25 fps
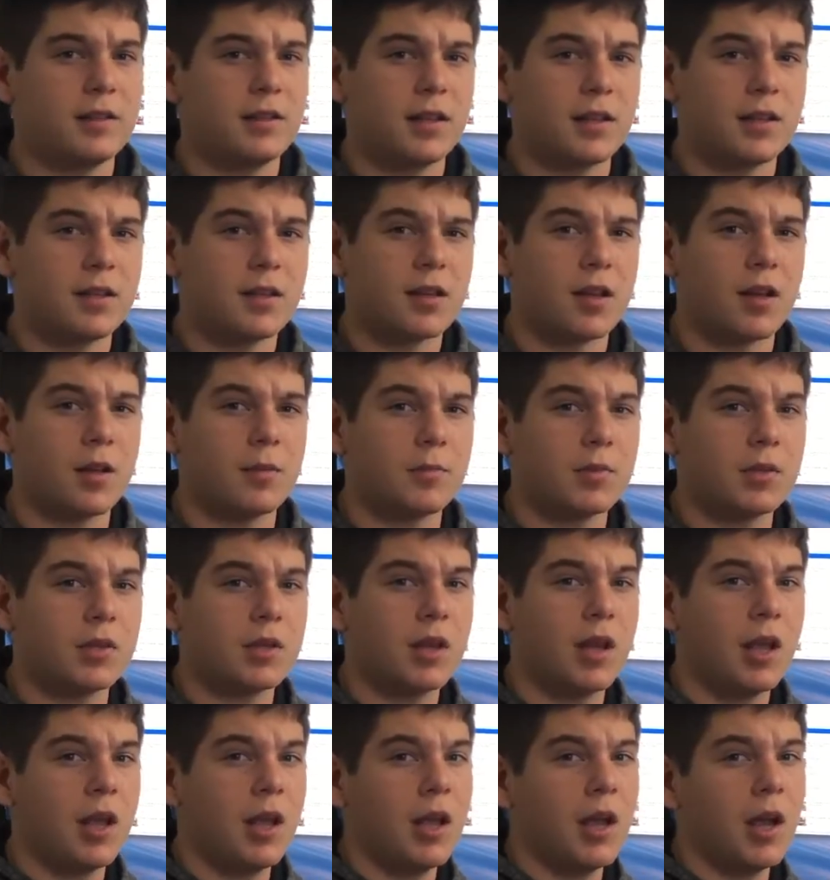
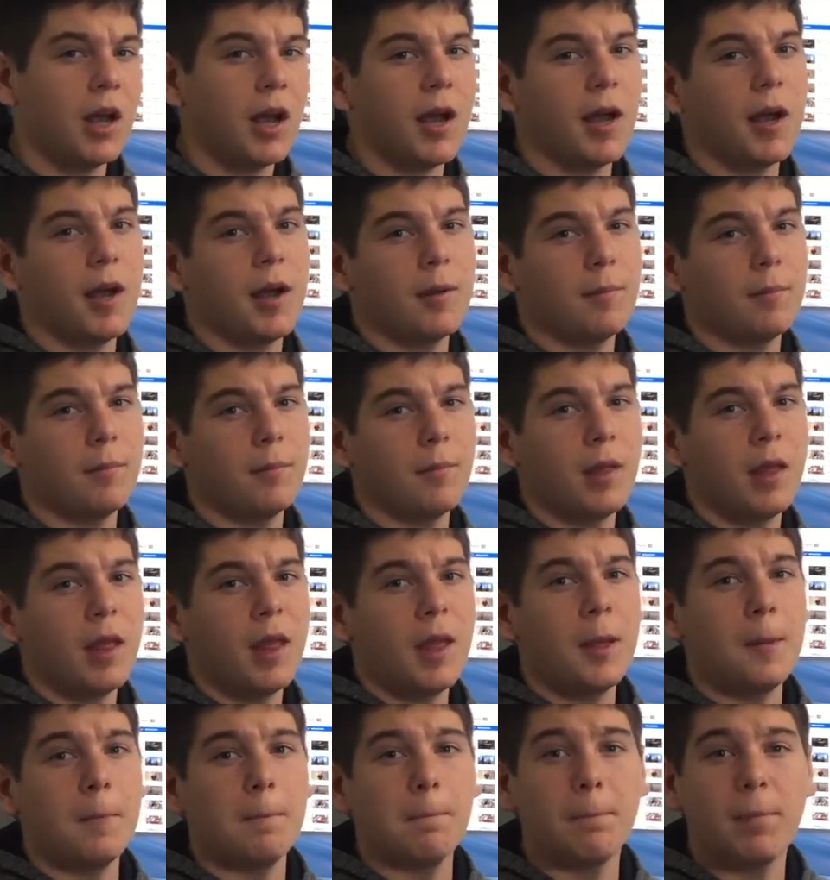systems,
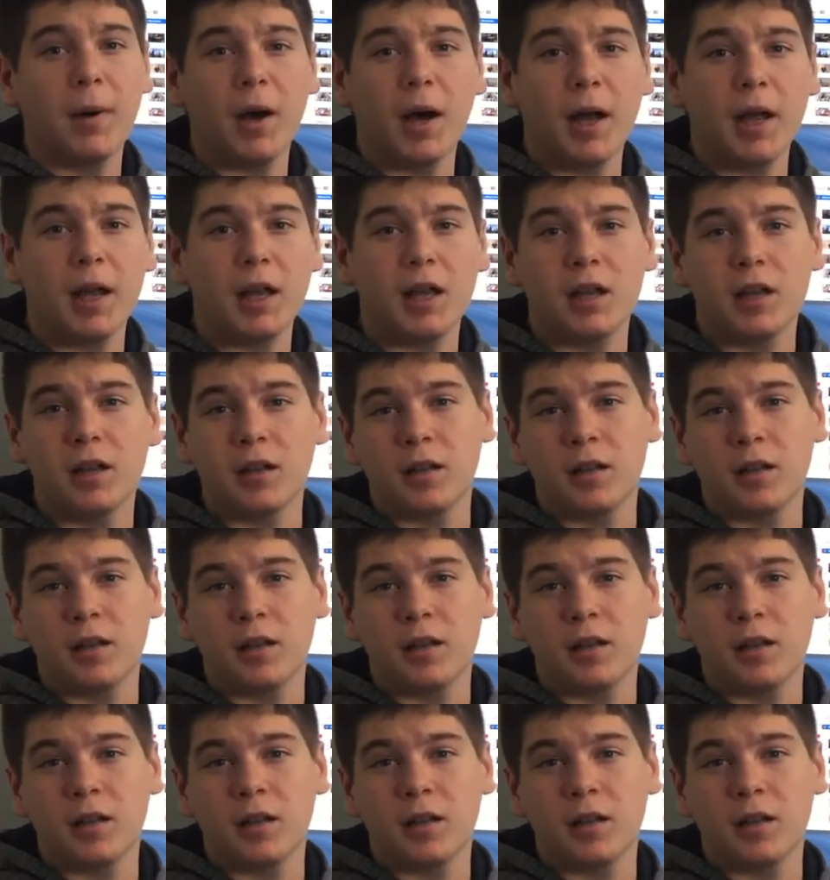but